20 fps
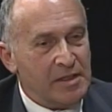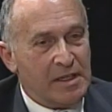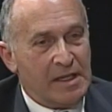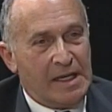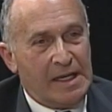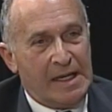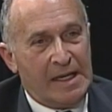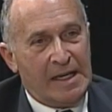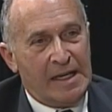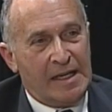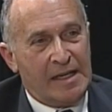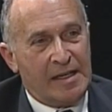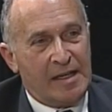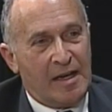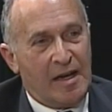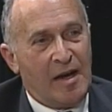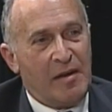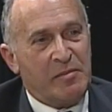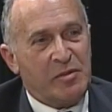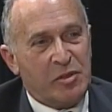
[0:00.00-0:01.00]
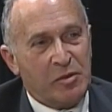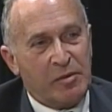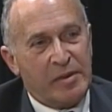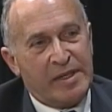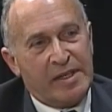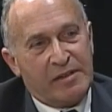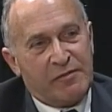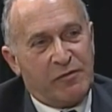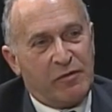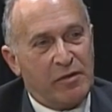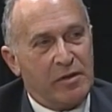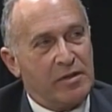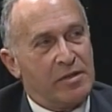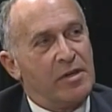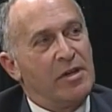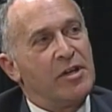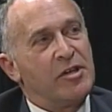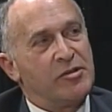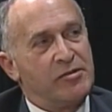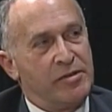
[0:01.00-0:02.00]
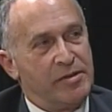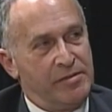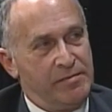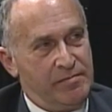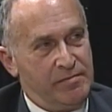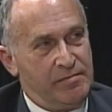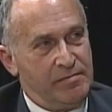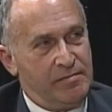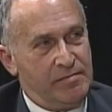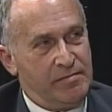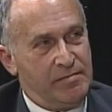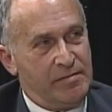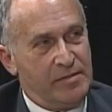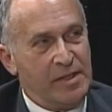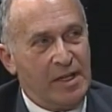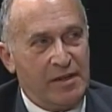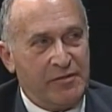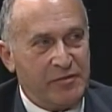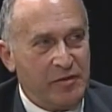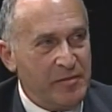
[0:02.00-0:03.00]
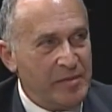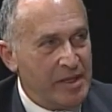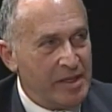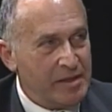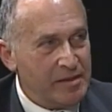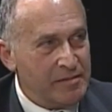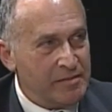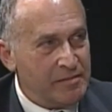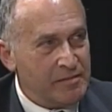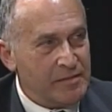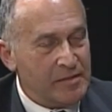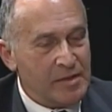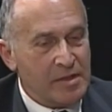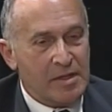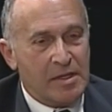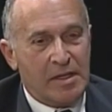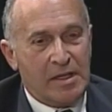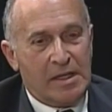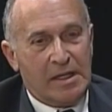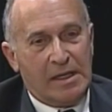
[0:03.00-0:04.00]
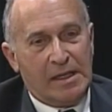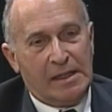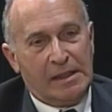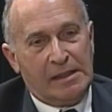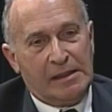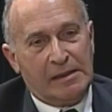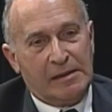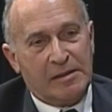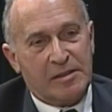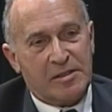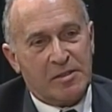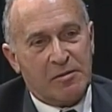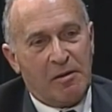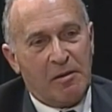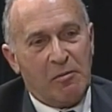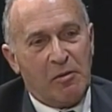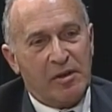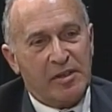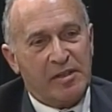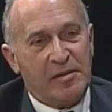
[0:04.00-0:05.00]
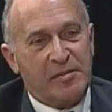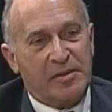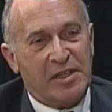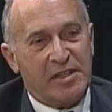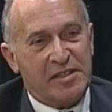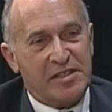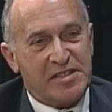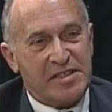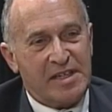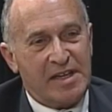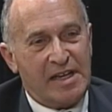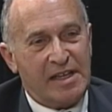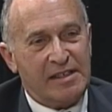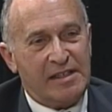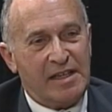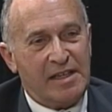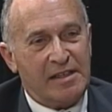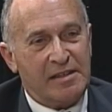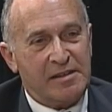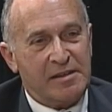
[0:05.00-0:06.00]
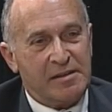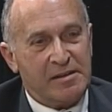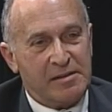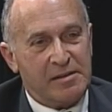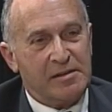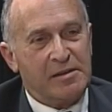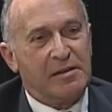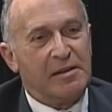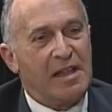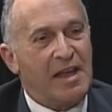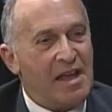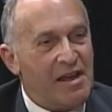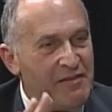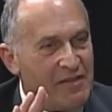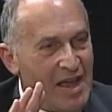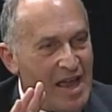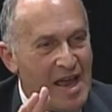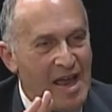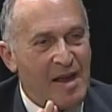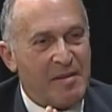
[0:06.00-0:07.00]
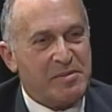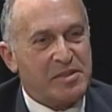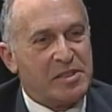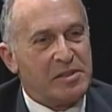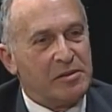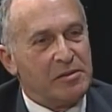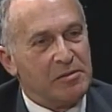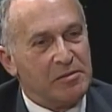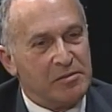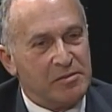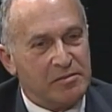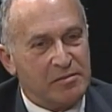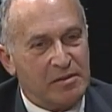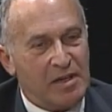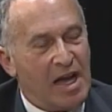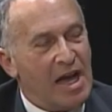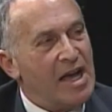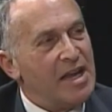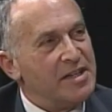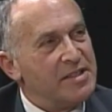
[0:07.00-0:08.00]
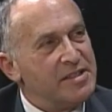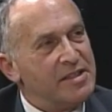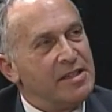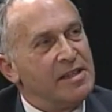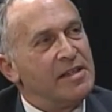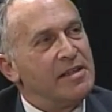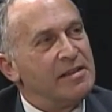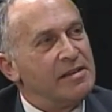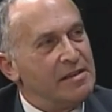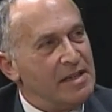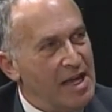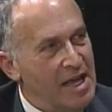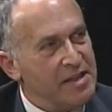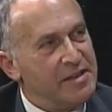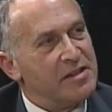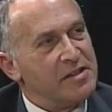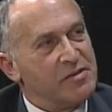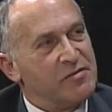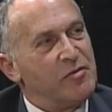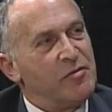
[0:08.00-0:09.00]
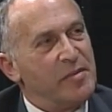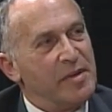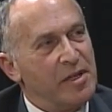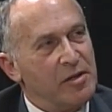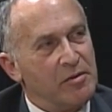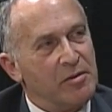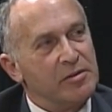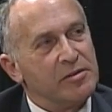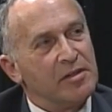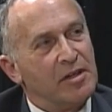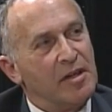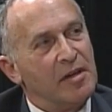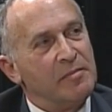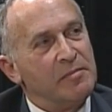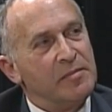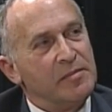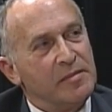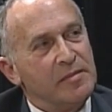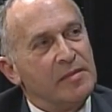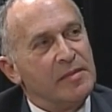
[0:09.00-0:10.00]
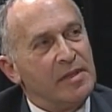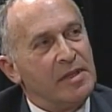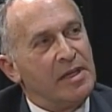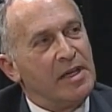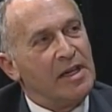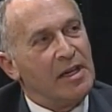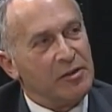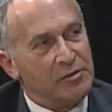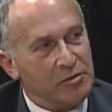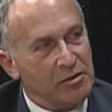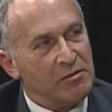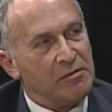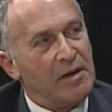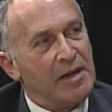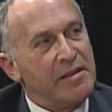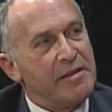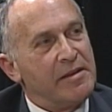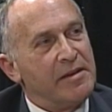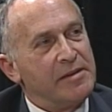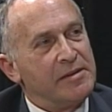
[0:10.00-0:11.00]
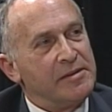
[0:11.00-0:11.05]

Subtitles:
and I'm doing it for the country, not for me. So I want them to understand that they'll have absolute honesty and ethics for me at all time, and I'll do the right thing.